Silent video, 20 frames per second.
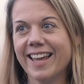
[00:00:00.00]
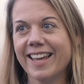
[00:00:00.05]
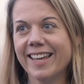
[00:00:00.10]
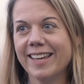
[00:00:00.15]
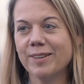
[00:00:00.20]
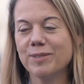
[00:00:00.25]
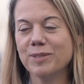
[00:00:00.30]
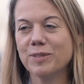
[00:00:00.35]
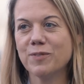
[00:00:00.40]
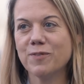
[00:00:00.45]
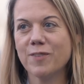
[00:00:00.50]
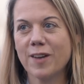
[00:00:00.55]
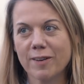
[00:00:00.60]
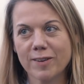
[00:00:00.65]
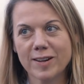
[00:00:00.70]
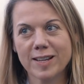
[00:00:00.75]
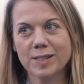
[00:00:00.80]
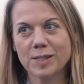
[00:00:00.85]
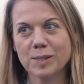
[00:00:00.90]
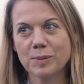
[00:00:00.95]
today. It was
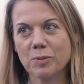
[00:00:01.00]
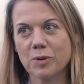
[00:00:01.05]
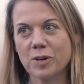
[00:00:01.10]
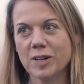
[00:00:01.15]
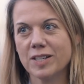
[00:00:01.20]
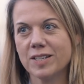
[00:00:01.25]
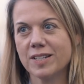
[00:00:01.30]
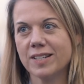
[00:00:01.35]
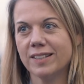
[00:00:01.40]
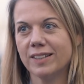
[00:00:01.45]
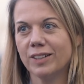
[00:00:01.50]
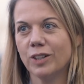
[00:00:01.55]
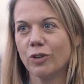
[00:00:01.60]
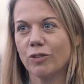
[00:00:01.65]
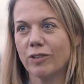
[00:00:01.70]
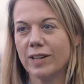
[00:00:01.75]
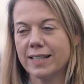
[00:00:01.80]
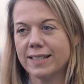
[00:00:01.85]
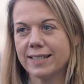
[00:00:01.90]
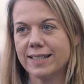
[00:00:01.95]
very
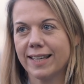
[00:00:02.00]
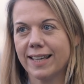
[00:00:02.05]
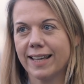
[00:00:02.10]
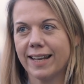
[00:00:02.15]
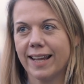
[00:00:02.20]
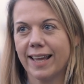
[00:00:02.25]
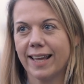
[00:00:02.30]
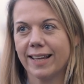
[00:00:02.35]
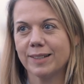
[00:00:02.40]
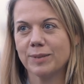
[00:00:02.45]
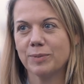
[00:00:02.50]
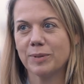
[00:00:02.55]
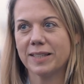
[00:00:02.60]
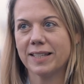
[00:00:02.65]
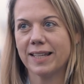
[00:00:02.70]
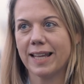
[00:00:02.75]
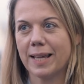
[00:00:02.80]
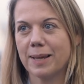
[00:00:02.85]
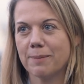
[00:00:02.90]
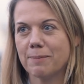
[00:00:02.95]
inspirational. Great to
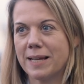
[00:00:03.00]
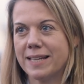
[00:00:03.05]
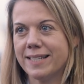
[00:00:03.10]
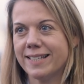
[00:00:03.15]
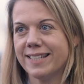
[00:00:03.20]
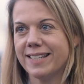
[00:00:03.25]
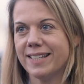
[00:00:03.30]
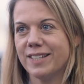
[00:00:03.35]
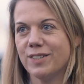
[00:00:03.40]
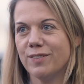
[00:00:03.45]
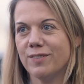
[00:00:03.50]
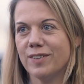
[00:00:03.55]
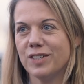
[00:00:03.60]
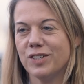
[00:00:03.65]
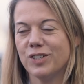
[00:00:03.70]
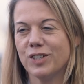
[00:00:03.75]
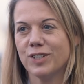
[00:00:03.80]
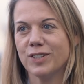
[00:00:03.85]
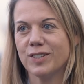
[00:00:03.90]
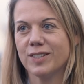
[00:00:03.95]
connect with like-minded
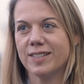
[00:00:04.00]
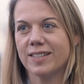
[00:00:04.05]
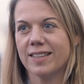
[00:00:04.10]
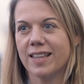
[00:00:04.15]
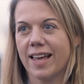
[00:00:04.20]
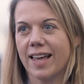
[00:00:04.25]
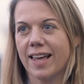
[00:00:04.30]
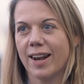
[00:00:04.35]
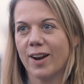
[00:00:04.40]
individuals